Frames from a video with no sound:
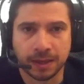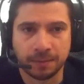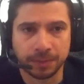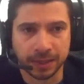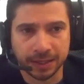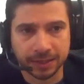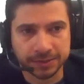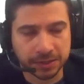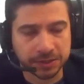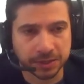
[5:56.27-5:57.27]
play
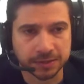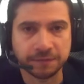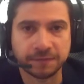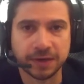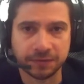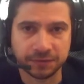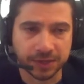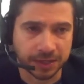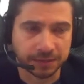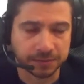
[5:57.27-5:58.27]
against each other 5
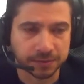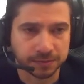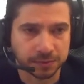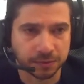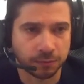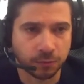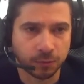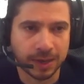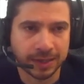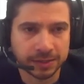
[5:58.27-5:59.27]
times. So
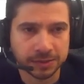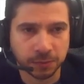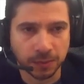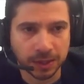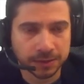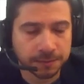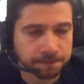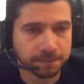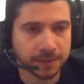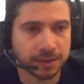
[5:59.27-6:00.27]
why not just one?
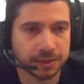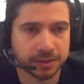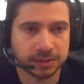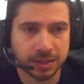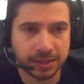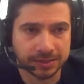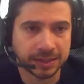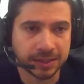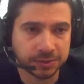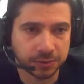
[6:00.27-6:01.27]

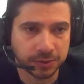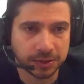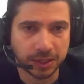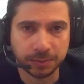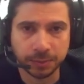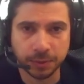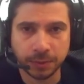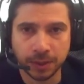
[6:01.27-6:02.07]
Exactly to enable